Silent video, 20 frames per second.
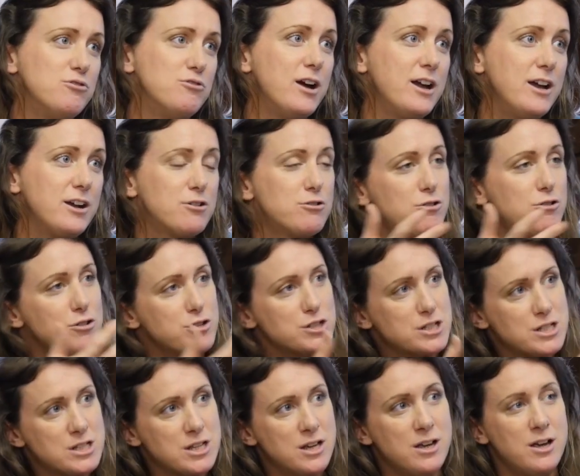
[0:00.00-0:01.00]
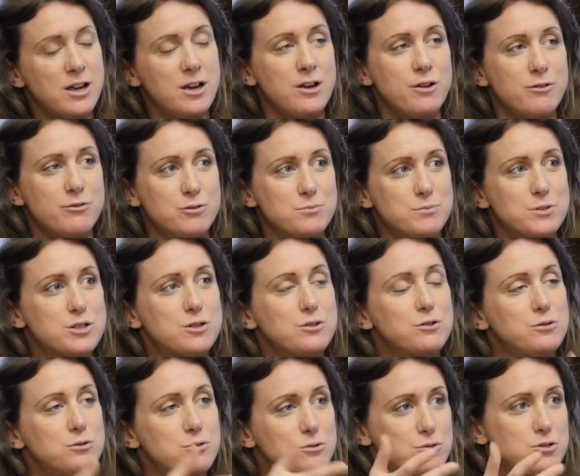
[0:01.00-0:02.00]
right across from
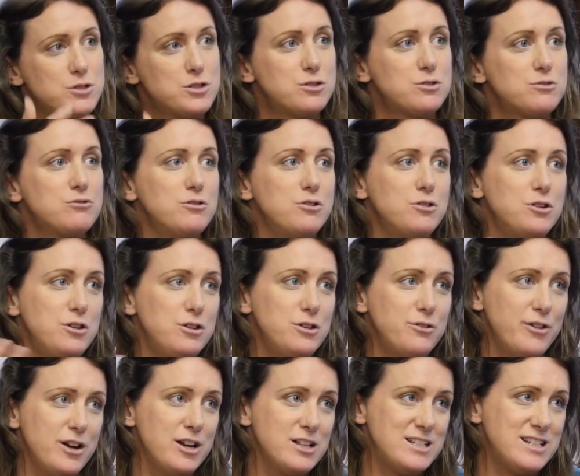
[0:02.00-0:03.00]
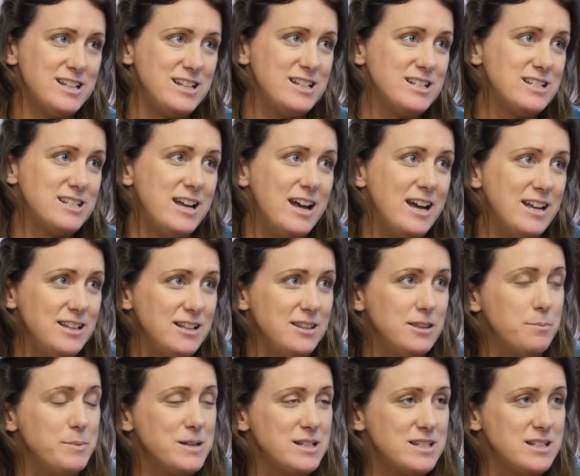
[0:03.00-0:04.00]
schools through universities and in
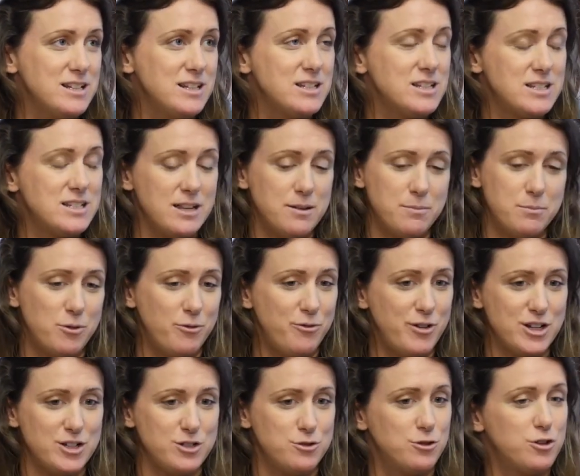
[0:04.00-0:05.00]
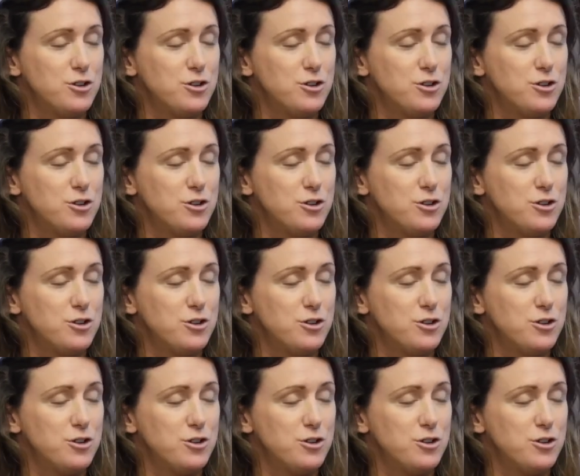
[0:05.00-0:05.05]
the business and professional